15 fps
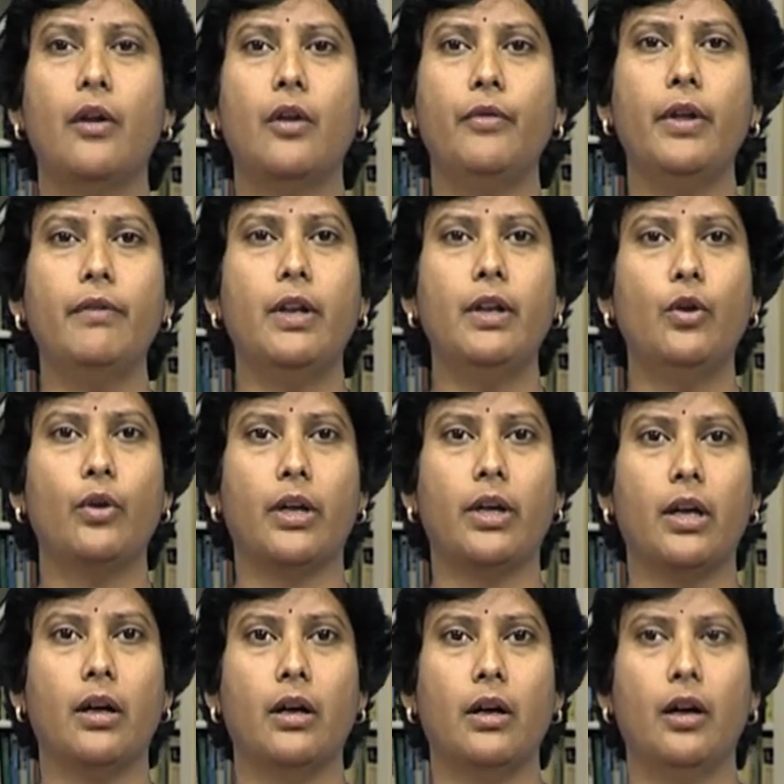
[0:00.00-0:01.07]
We will look
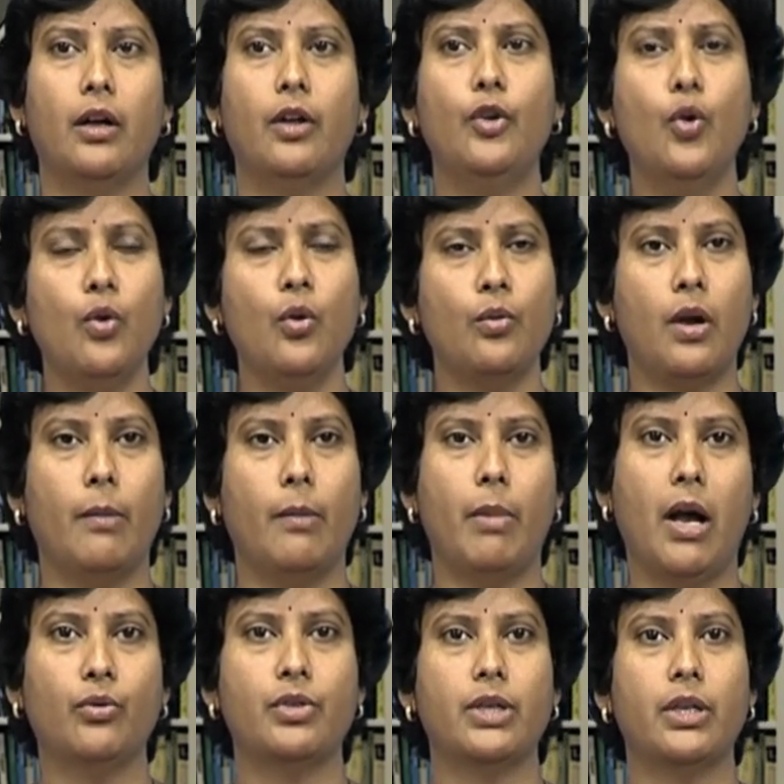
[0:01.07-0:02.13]
know
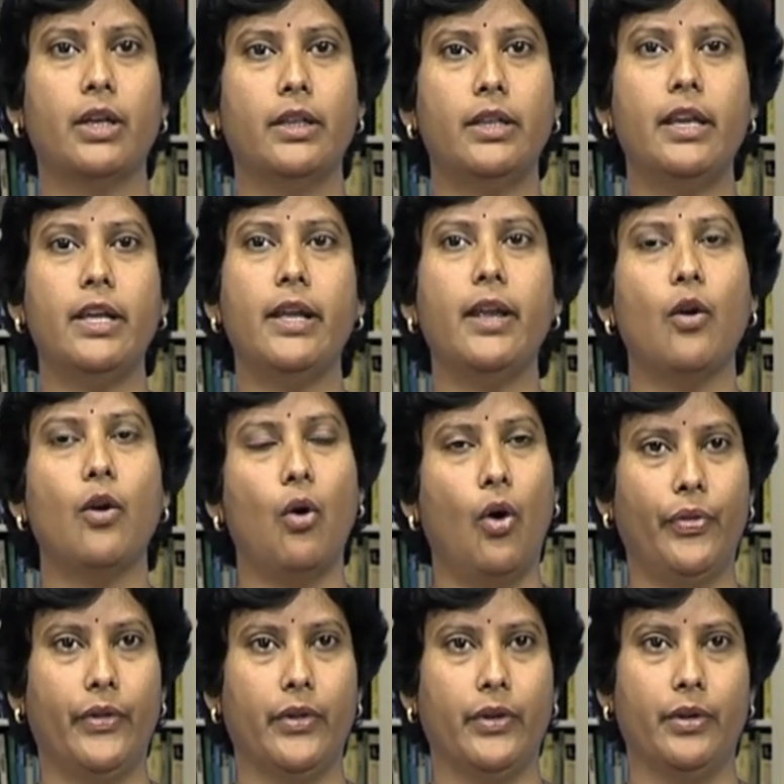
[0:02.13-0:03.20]
about the
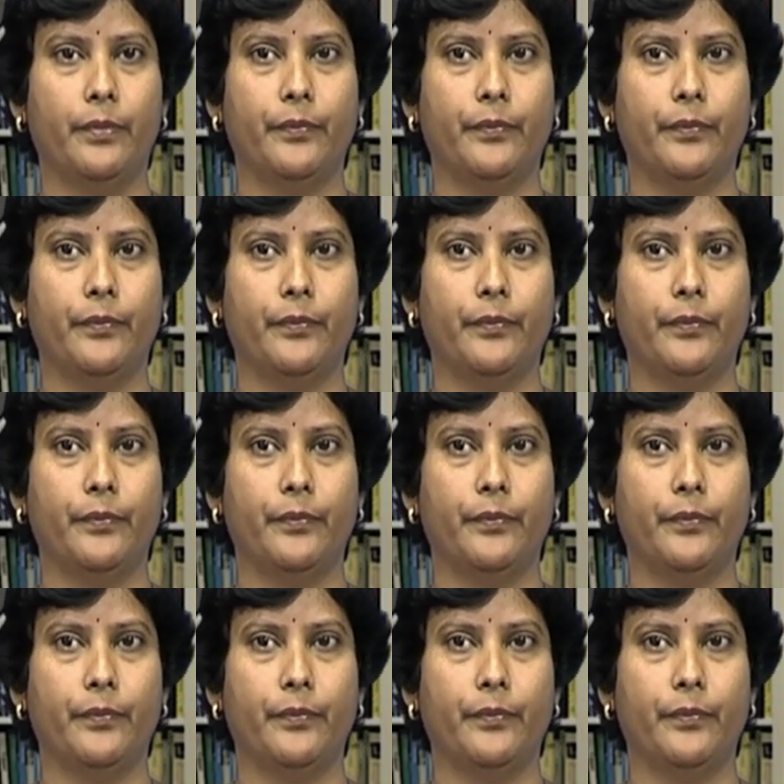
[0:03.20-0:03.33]
author.